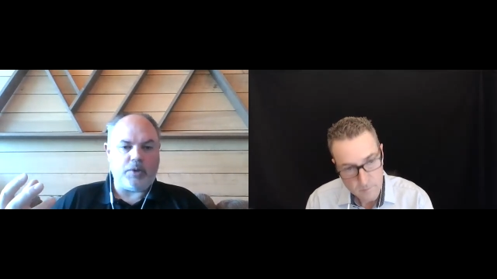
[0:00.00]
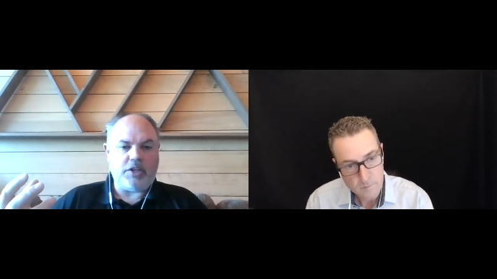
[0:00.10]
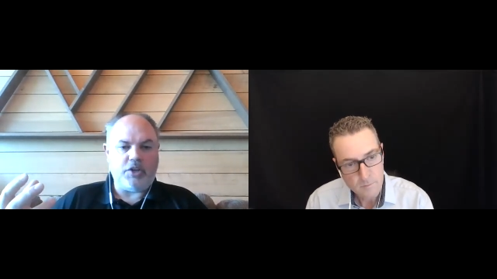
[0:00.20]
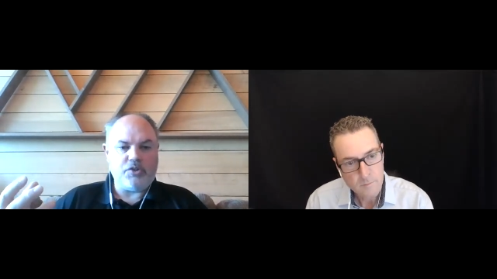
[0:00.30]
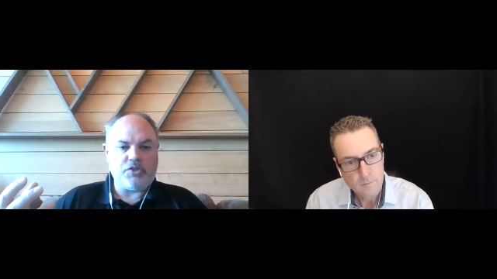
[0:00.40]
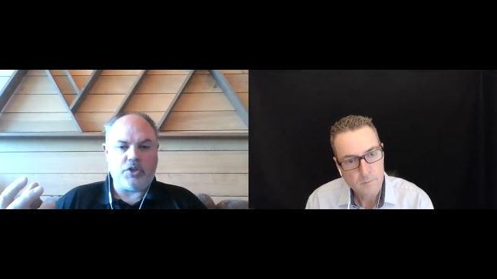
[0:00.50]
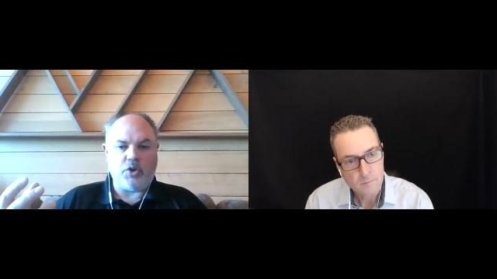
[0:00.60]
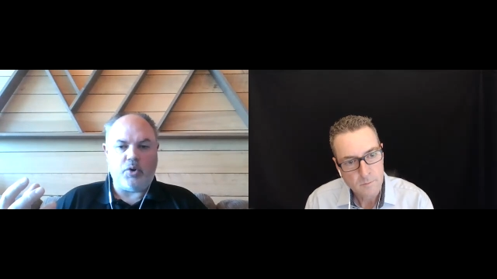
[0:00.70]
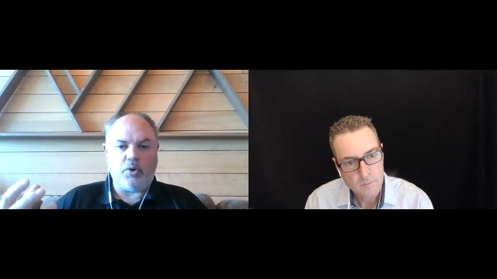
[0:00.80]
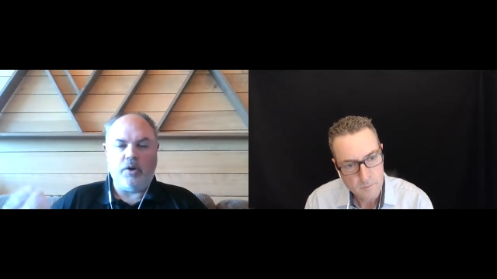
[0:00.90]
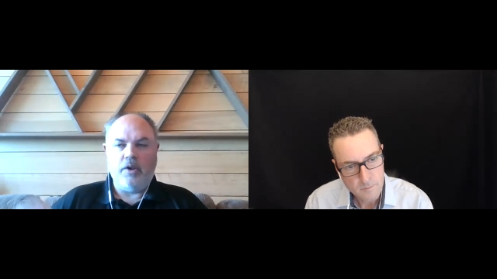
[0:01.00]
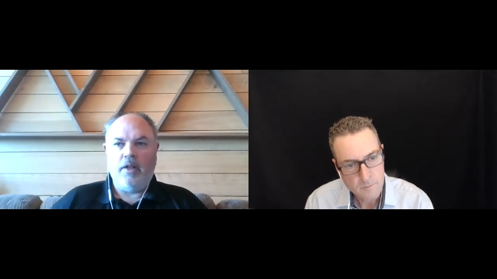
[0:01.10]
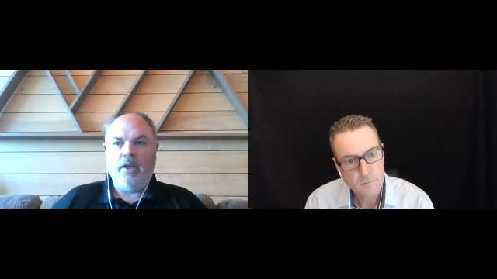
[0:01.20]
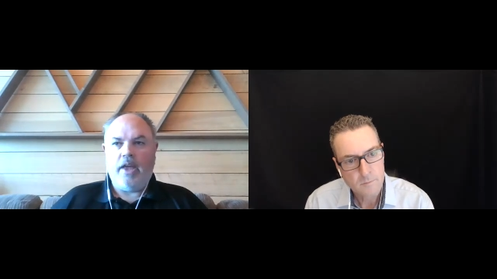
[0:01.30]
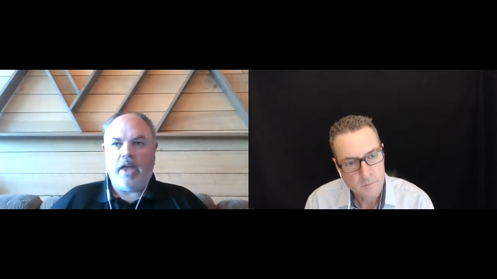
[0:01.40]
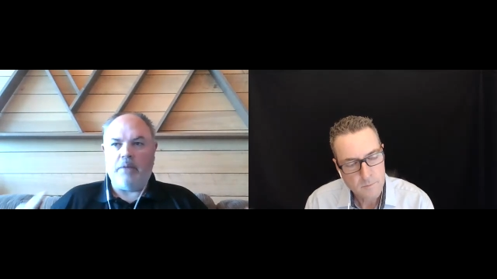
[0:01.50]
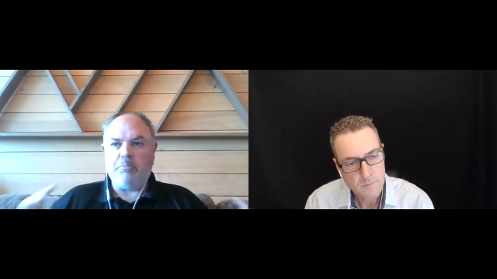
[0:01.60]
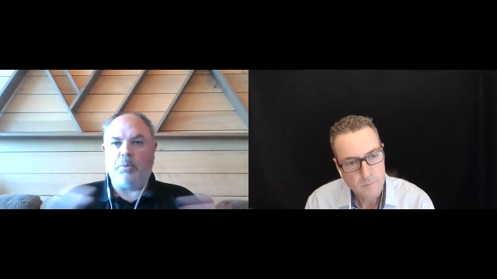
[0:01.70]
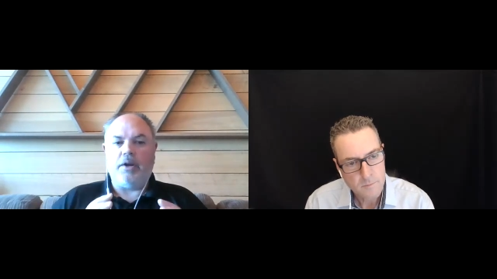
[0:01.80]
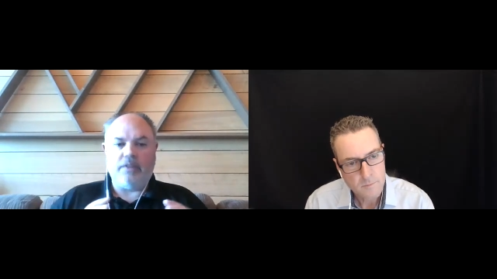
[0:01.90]
Speaker 1: 20 years ago and
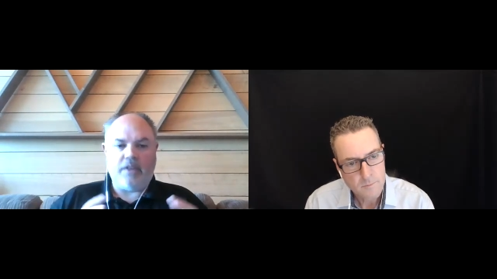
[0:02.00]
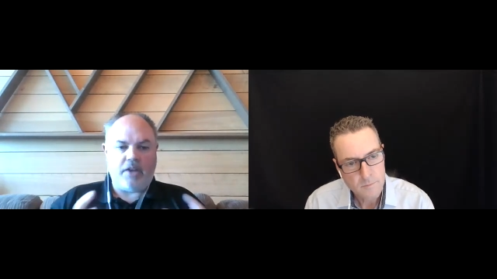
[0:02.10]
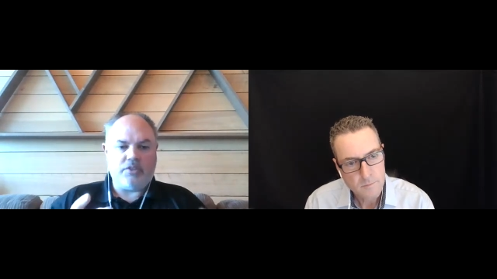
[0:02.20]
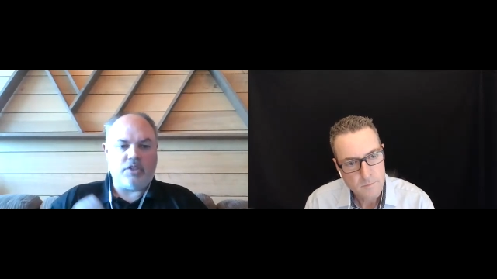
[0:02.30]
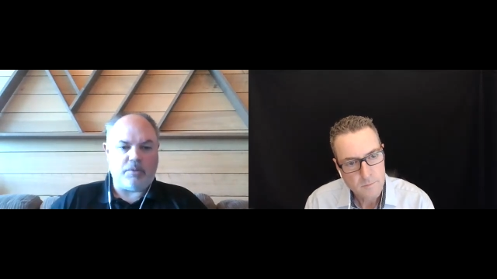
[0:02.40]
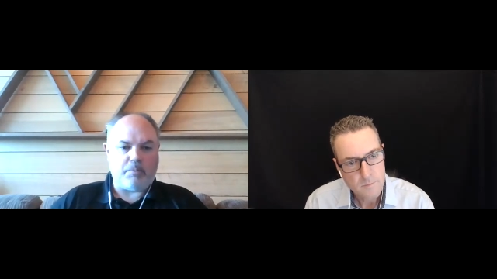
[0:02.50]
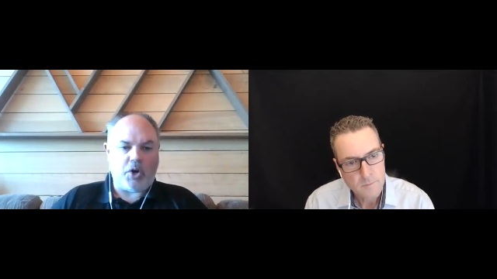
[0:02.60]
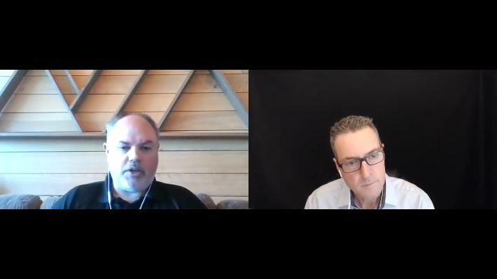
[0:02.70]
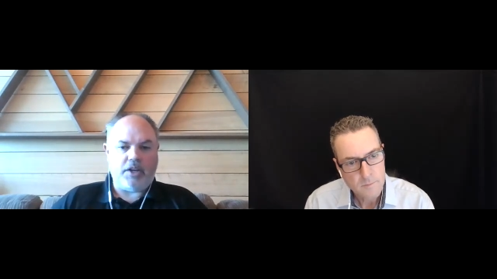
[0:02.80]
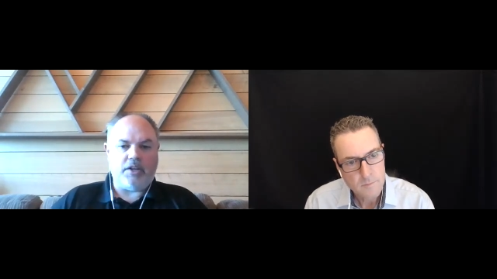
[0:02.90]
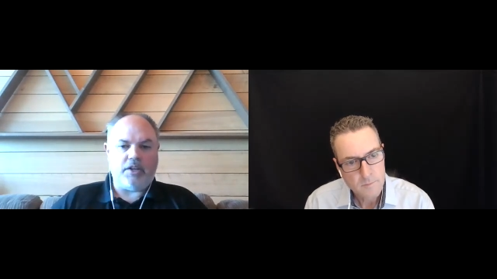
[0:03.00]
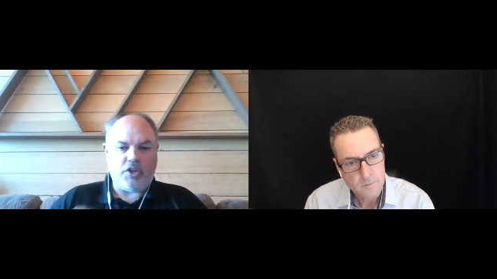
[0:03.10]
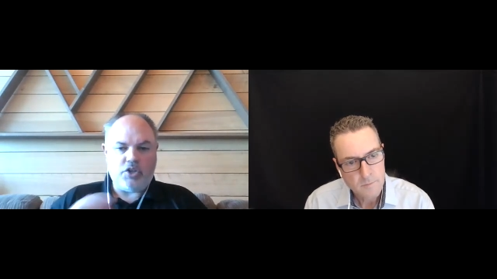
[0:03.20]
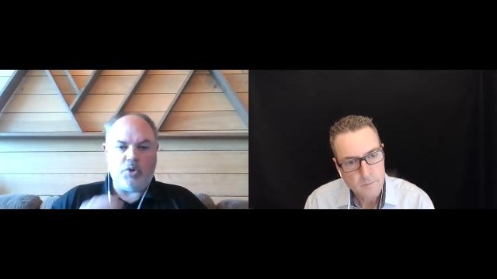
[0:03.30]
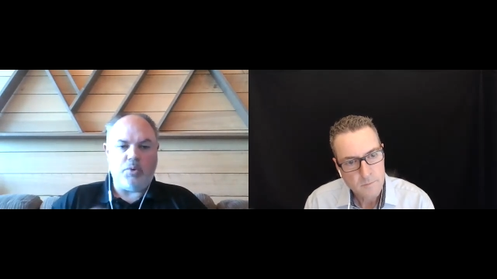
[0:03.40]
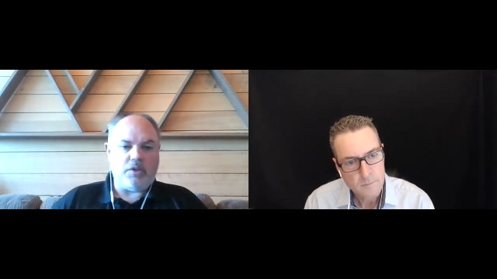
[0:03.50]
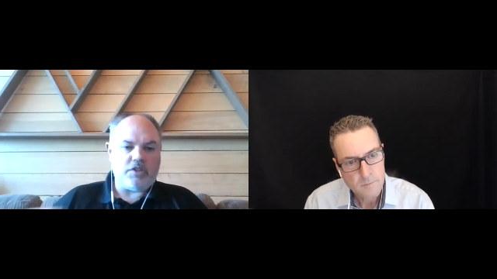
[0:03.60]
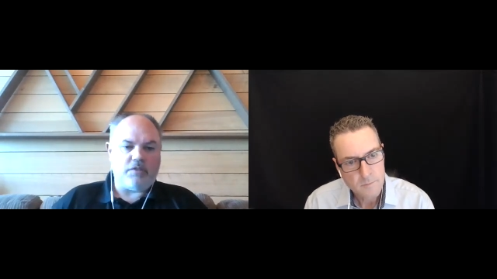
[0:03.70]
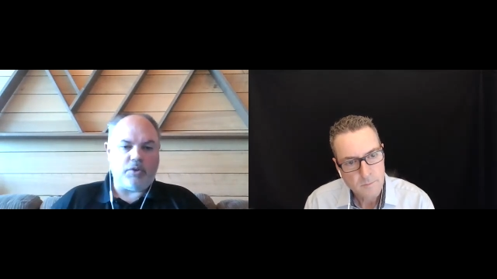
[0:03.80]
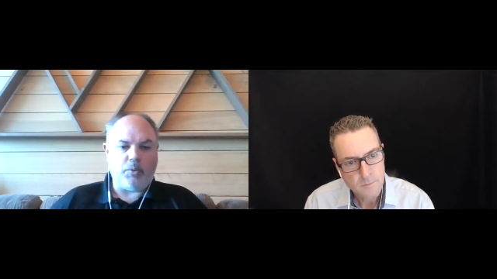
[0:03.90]
bring that to the market in a new and
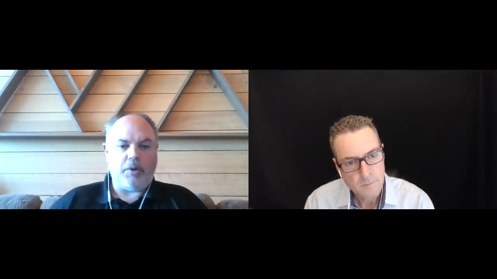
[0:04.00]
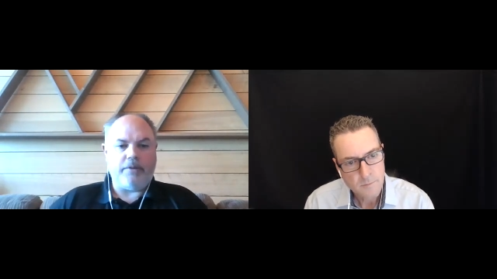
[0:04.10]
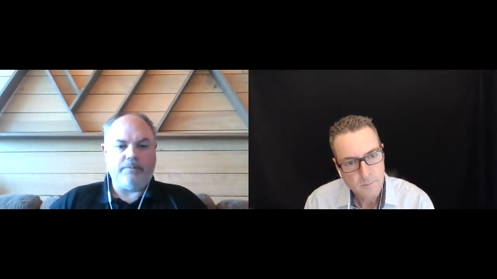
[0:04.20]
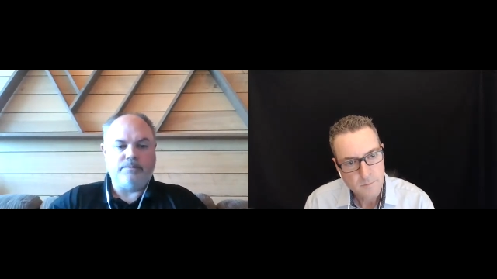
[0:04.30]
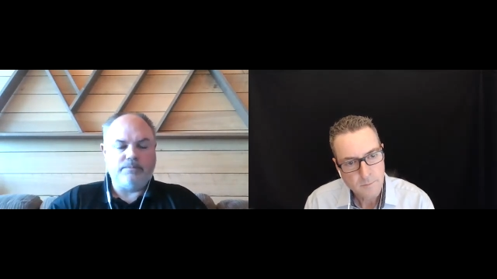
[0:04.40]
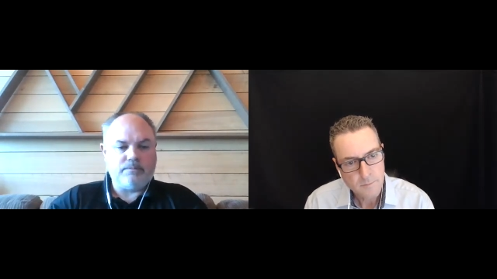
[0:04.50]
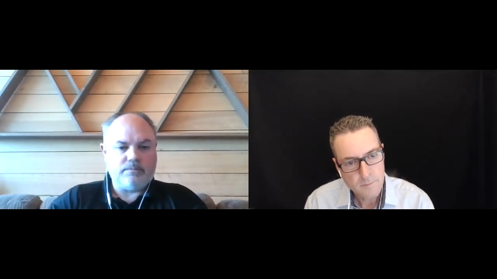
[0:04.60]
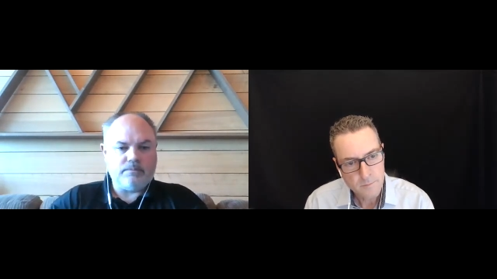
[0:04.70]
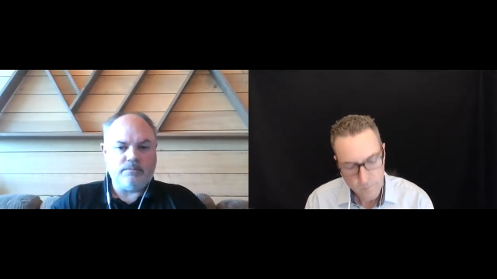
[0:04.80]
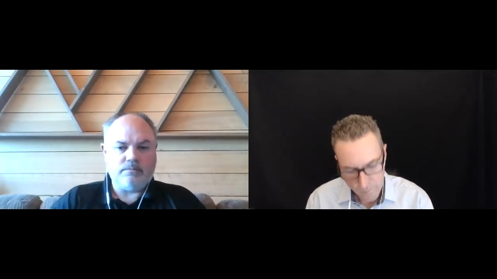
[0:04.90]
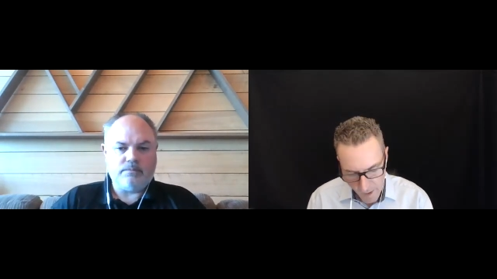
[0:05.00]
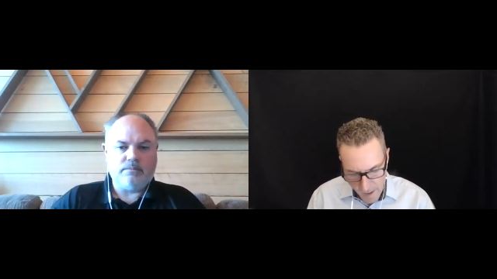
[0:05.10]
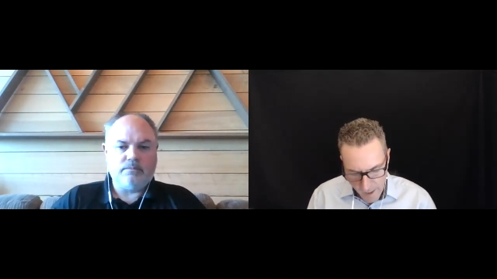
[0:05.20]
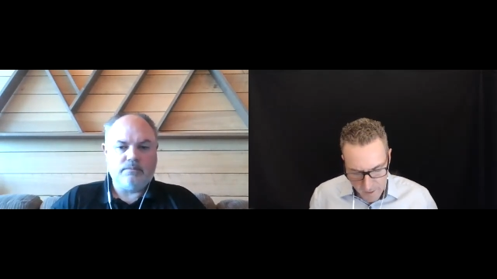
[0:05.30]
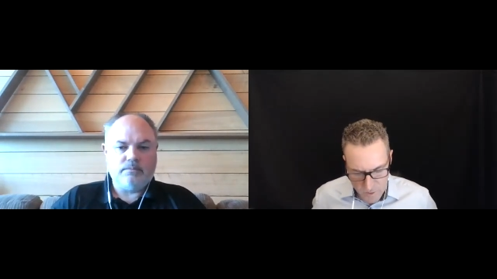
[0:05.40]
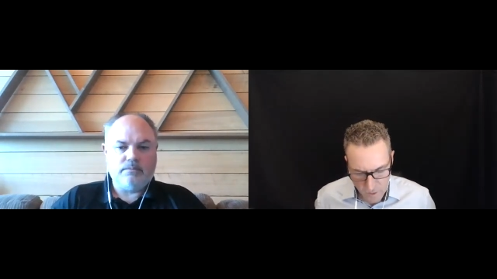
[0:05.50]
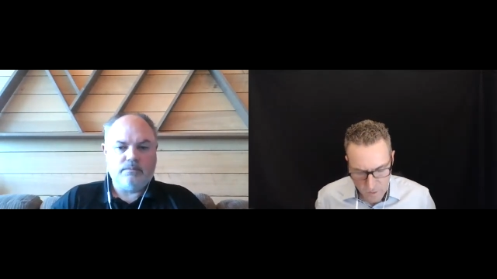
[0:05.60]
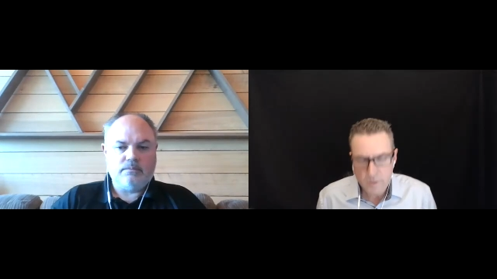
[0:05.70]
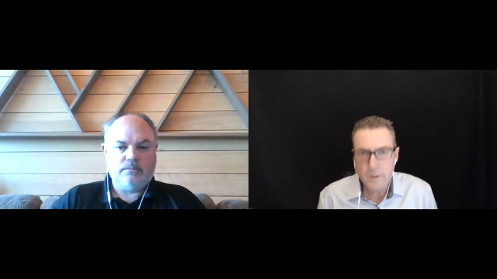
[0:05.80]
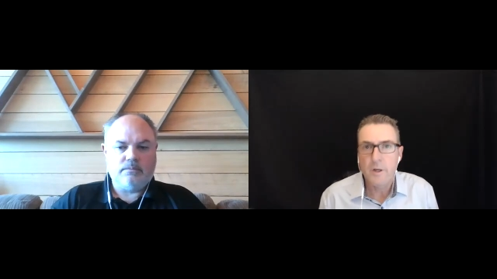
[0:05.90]
different way.
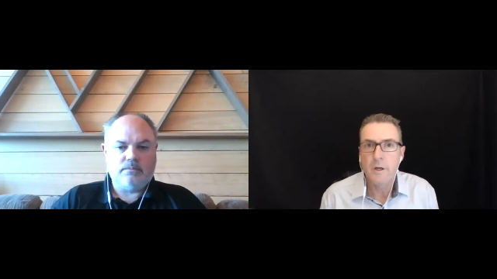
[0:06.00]
Speaker 2: Donc,